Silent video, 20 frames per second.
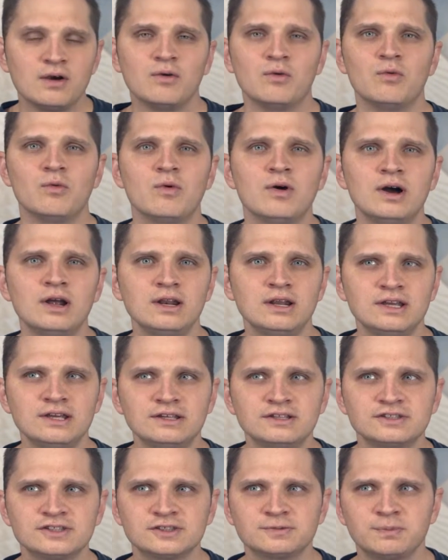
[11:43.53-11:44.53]
What
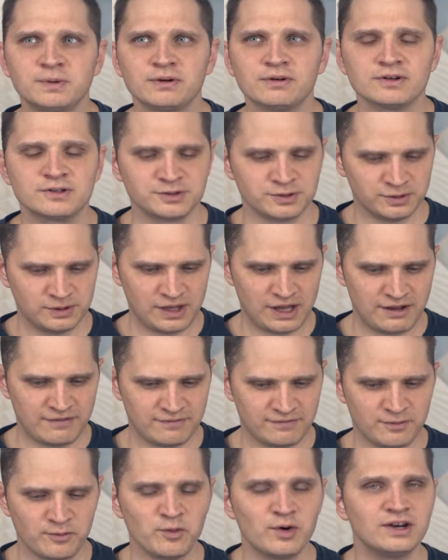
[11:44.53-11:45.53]
is spiritual
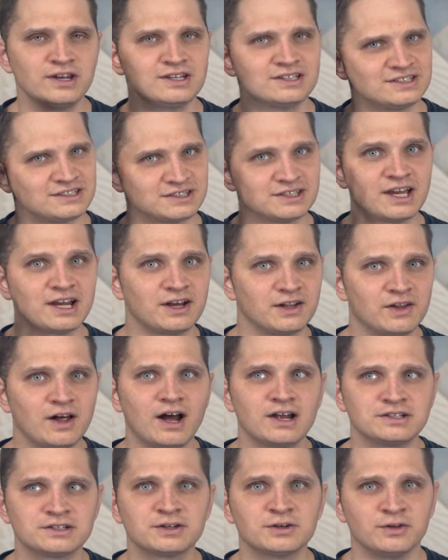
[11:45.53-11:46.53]
life? What is
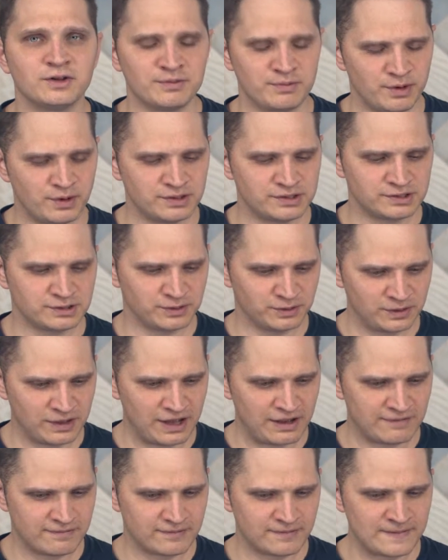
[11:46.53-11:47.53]
psychological, emotional
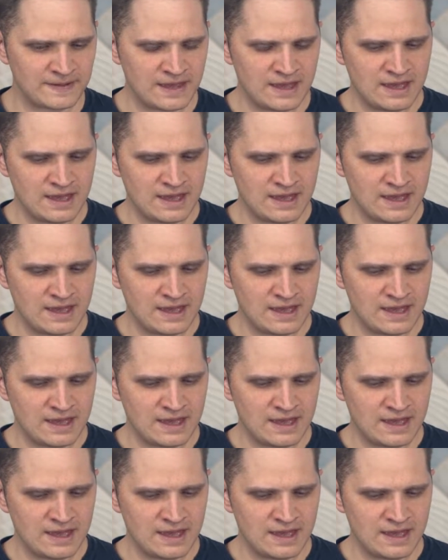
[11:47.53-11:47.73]
life?